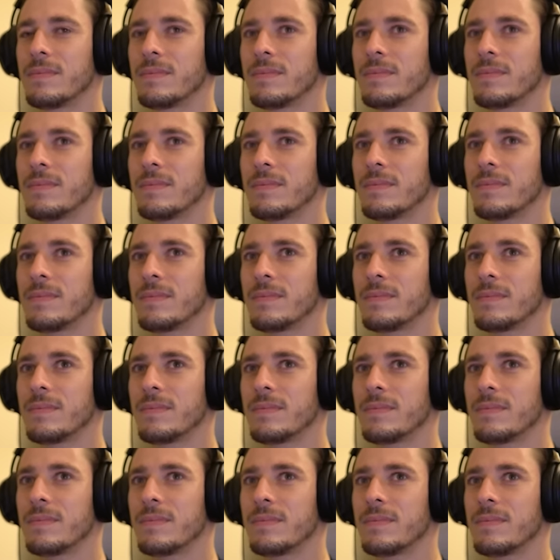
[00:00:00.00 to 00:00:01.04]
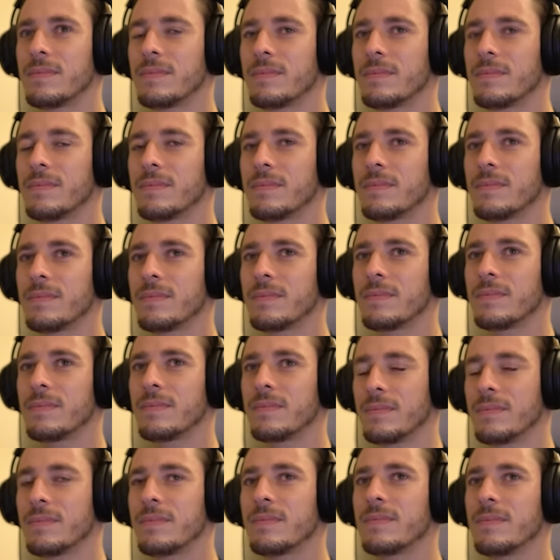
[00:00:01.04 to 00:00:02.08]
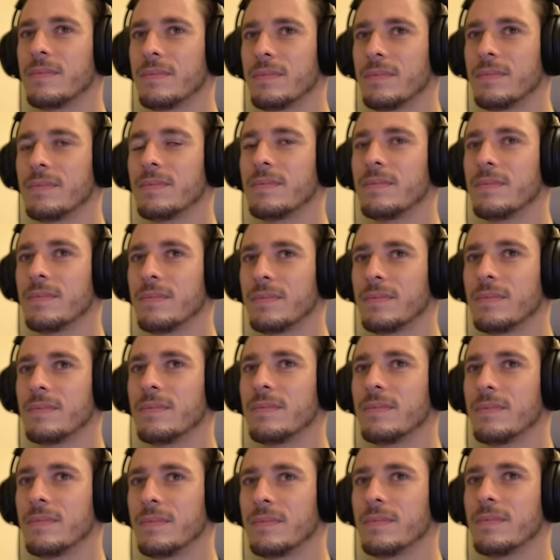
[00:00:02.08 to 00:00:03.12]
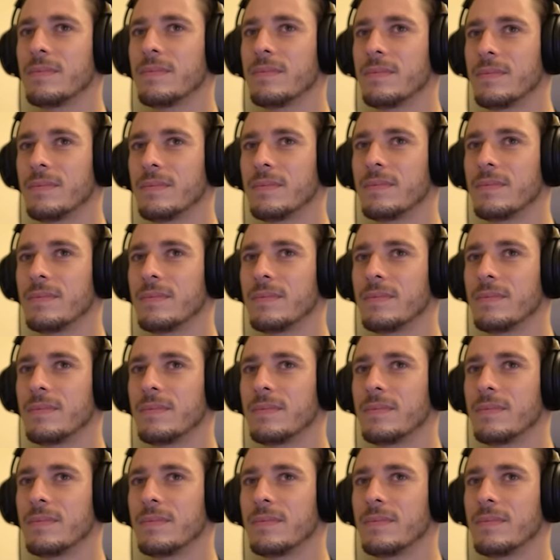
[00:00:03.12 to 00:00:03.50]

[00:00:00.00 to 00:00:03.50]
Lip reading: No words are spoken by the person on screen.